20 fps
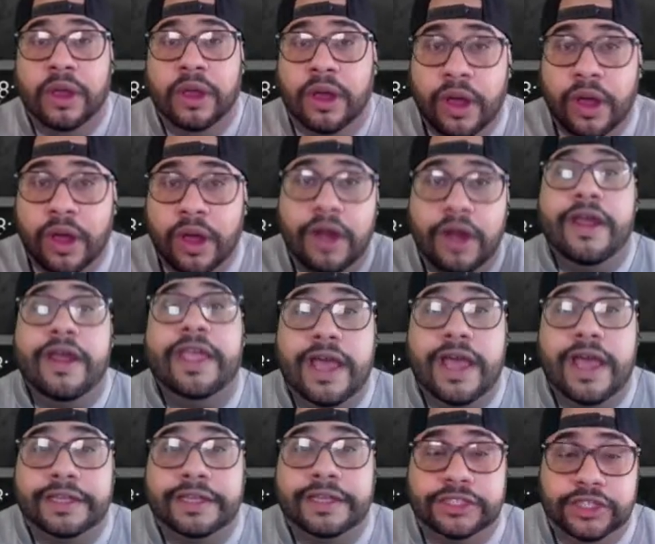All right,
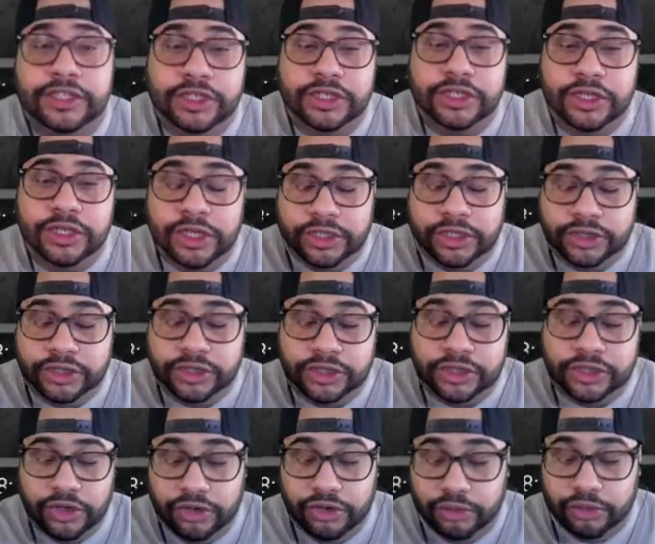guys.
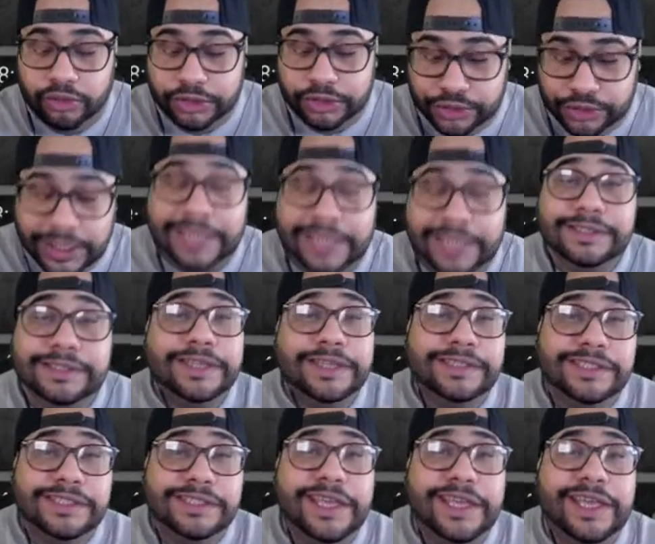So what you guys didn't
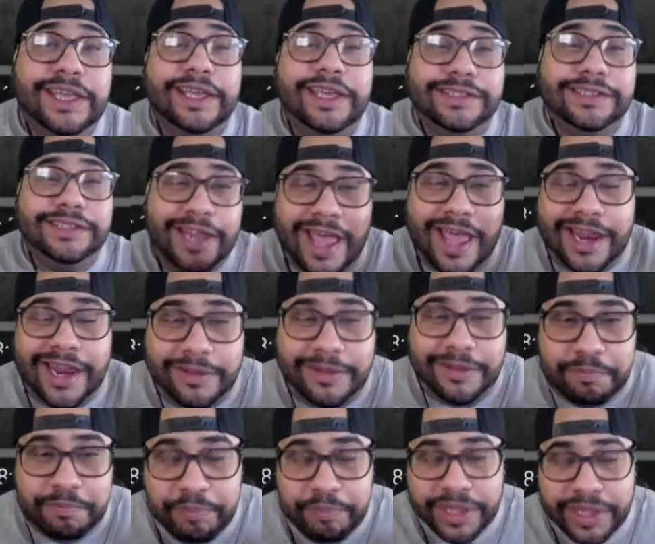see is that I had
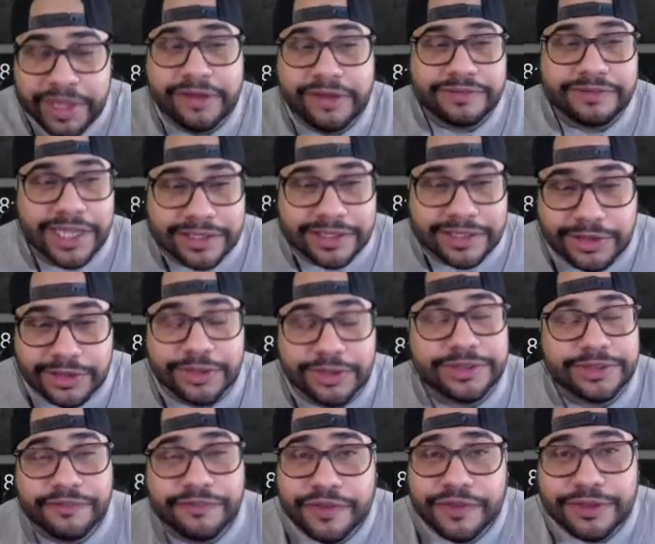a bit of technical
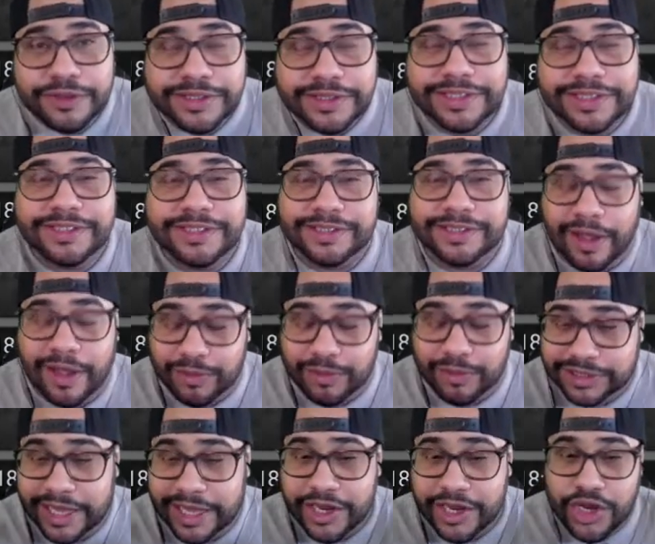difficulties. I
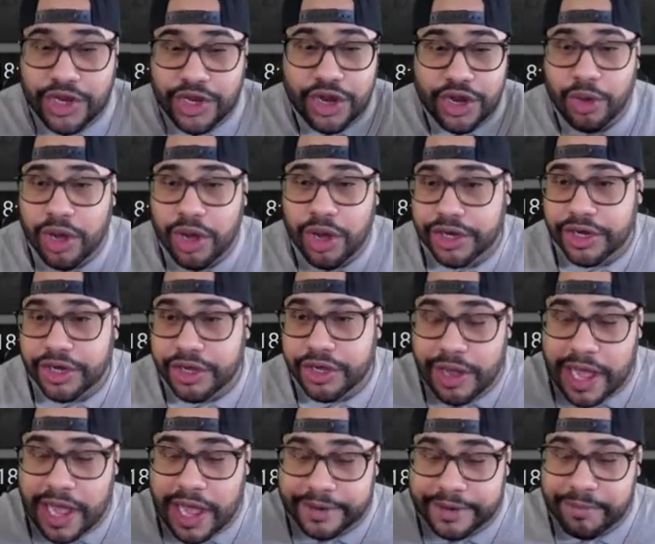was getting no audio
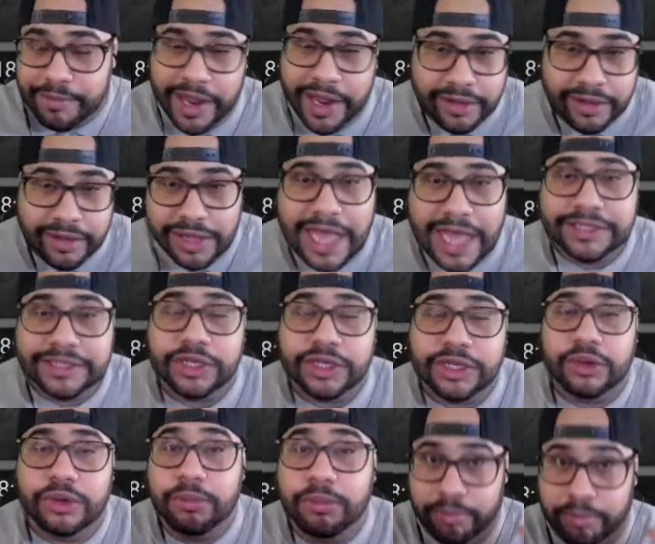out of my
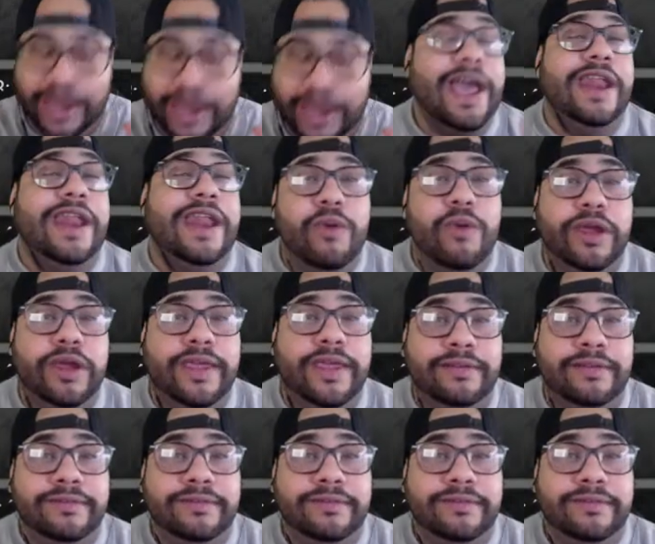Elgato, but I got it working